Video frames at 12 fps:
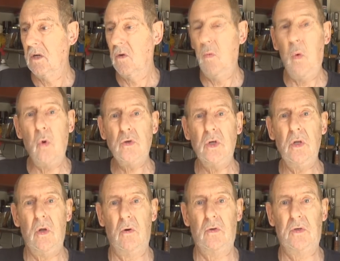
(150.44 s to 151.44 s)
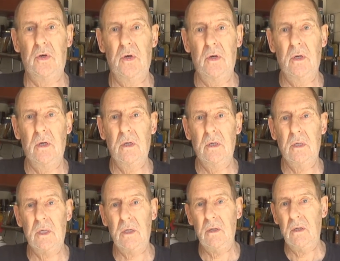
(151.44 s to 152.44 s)
waterlogged, you
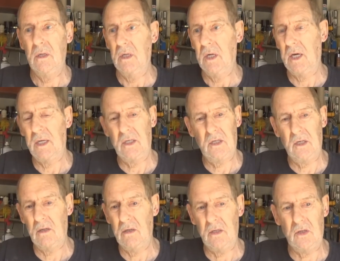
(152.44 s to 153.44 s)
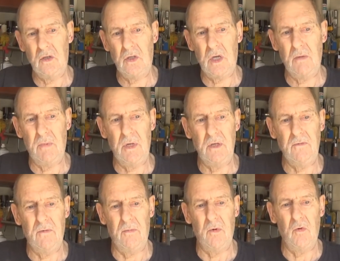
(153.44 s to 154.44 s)
know, and just
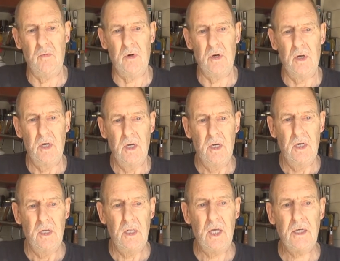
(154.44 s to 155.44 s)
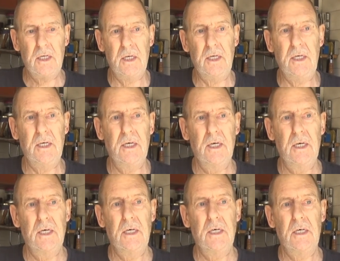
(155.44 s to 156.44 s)
unbelievable, but luckily
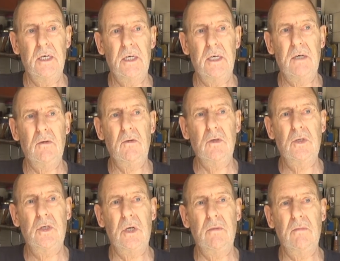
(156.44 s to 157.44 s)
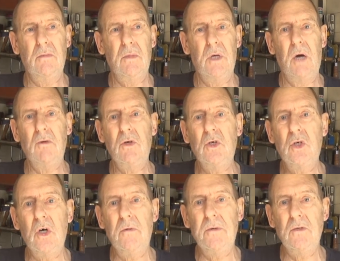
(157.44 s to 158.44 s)
it was only
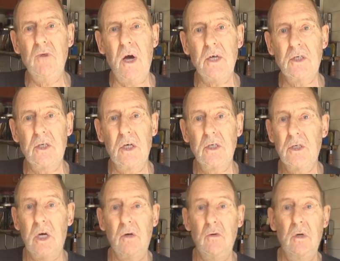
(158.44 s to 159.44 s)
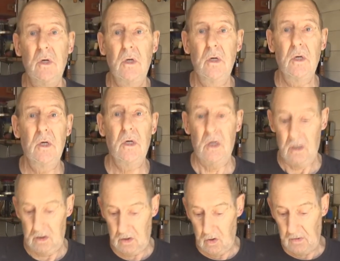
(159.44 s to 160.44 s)
surface rust, so
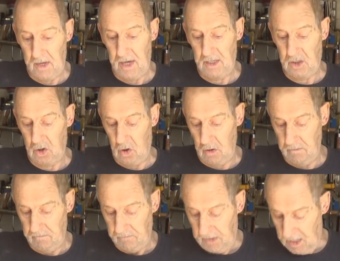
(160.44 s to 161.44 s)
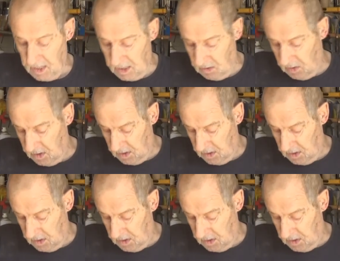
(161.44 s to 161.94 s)
got that in time. Anyway,